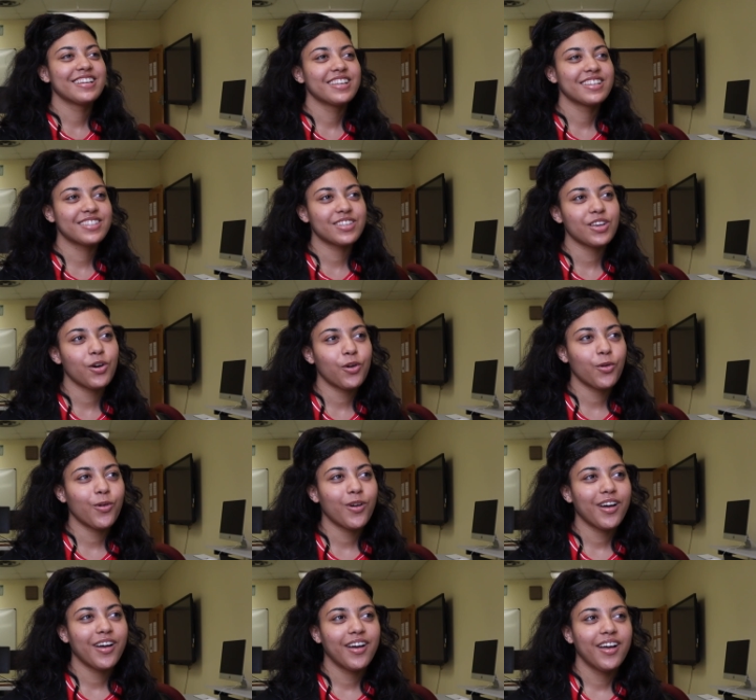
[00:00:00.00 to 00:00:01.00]

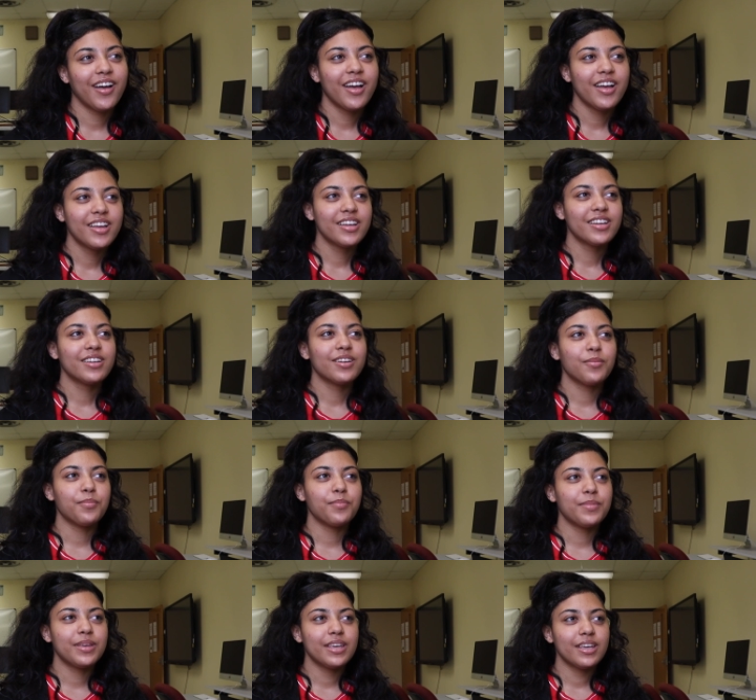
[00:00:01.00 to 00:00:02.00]
So
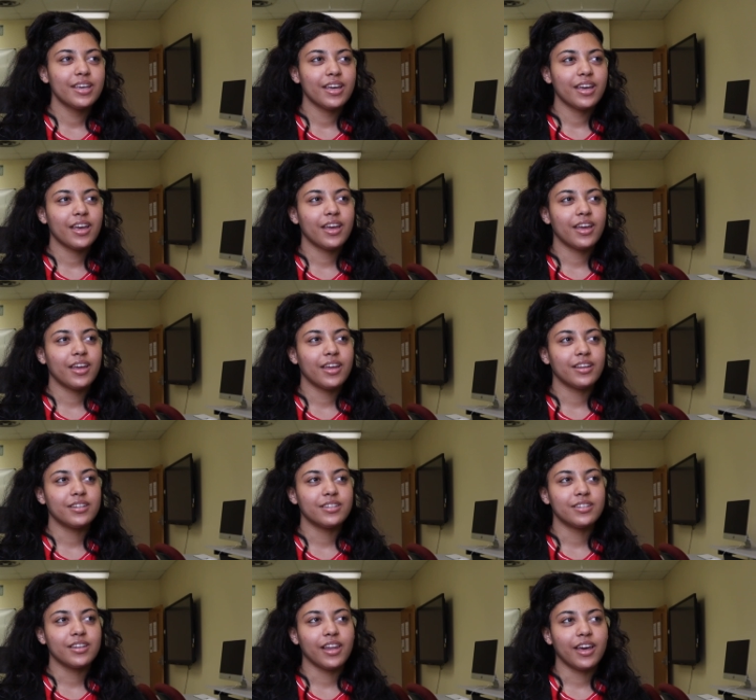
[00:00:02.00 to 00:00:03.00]
me
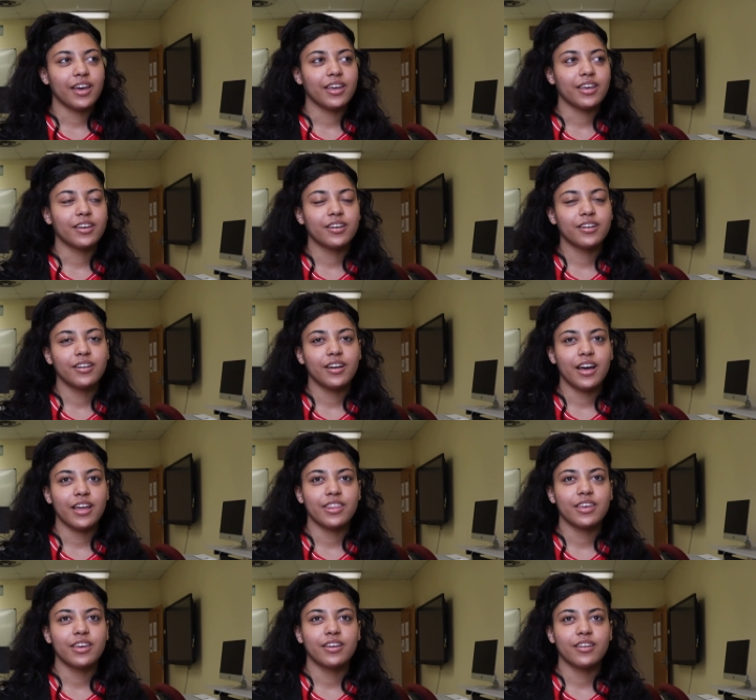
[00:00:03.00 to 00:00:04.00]
and I
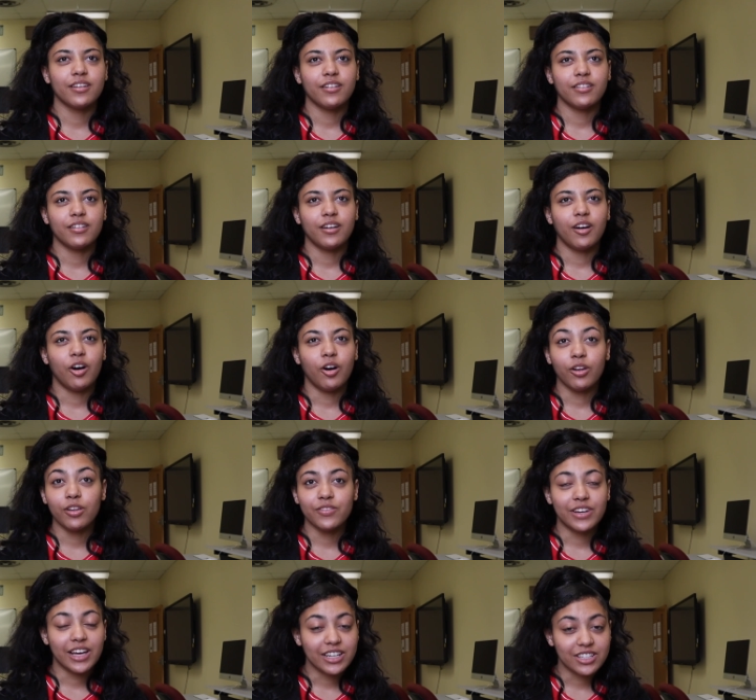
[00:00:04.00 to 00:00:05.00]
think all
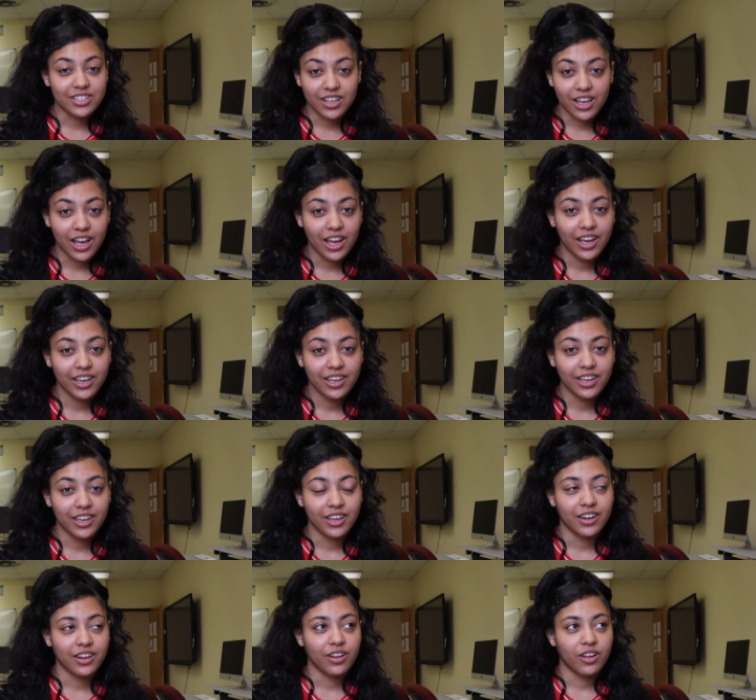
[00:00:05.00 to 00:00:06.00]
of Natchez High
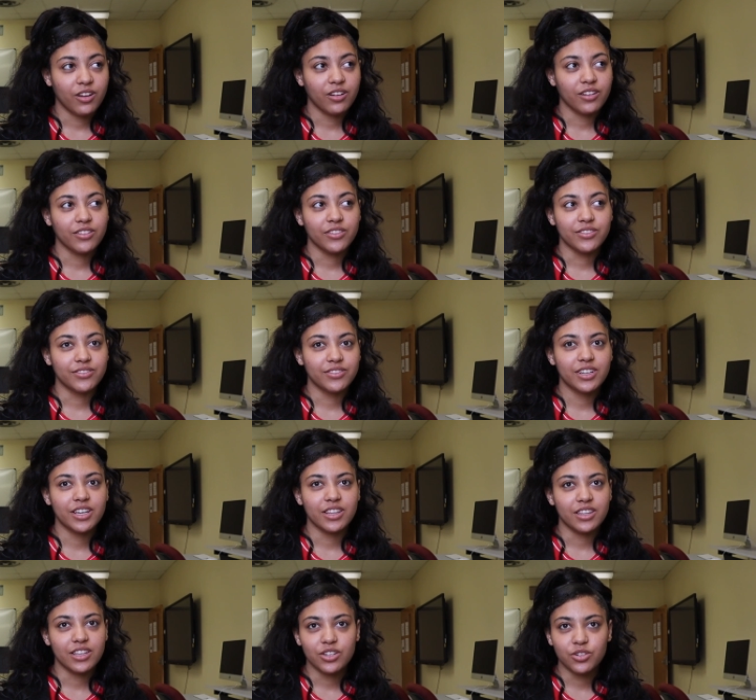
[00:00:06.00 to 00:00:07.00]
and all of
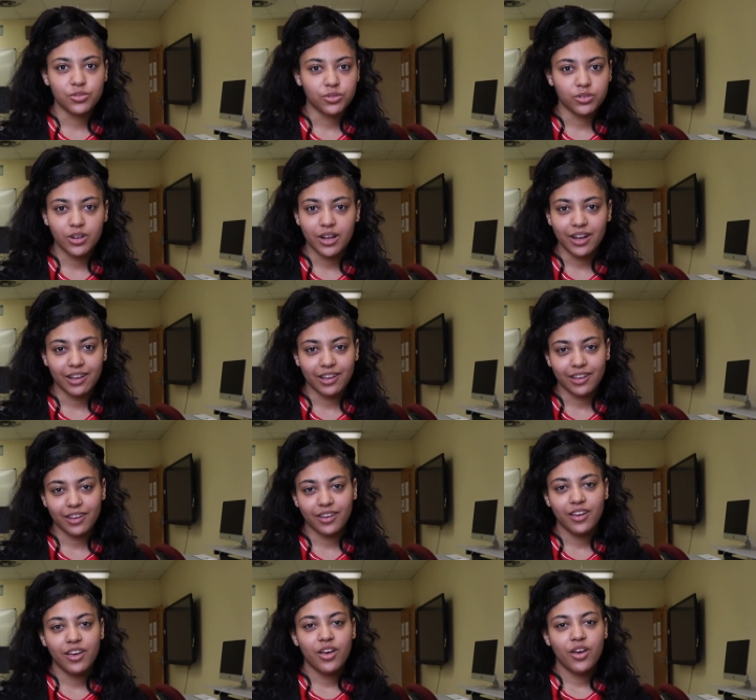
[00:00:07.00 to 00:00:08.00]
Cathedral High,
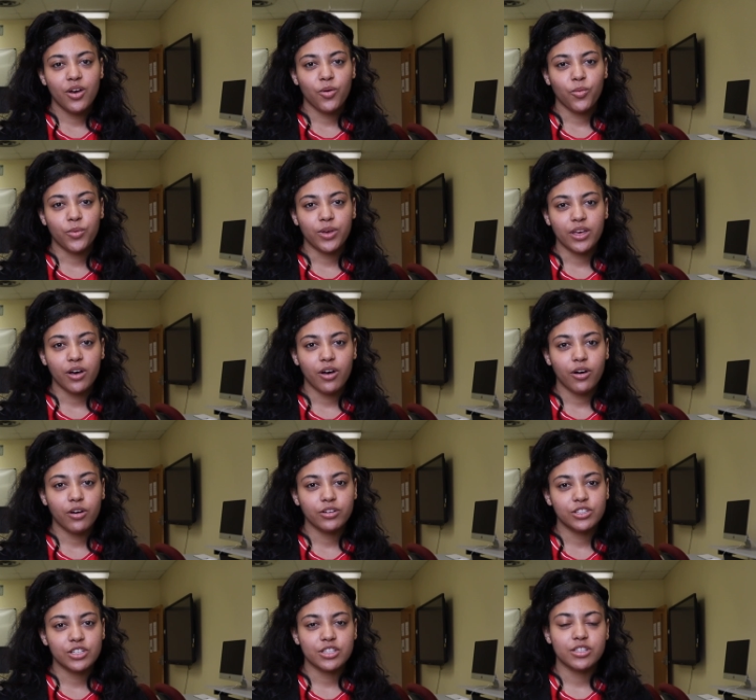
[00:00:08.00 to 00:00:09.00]
we
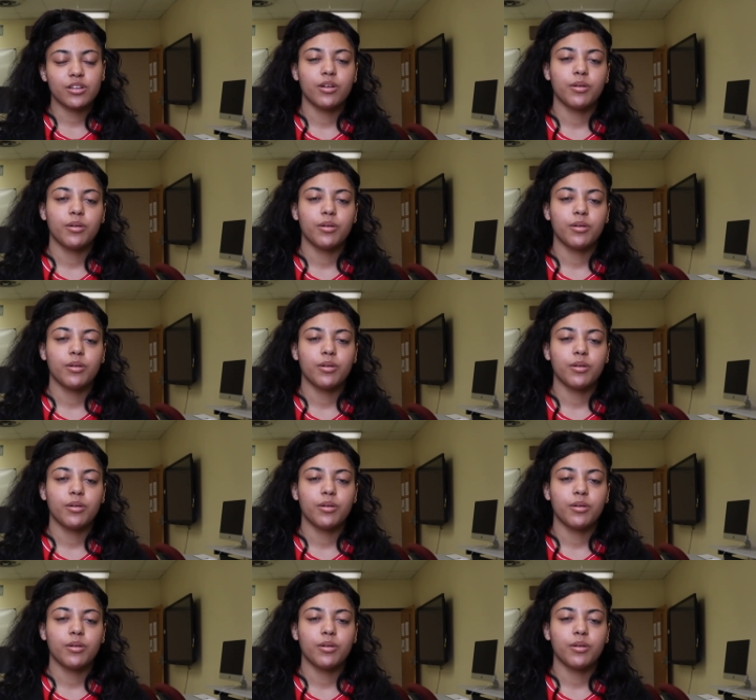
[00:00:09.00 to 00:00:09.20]
all just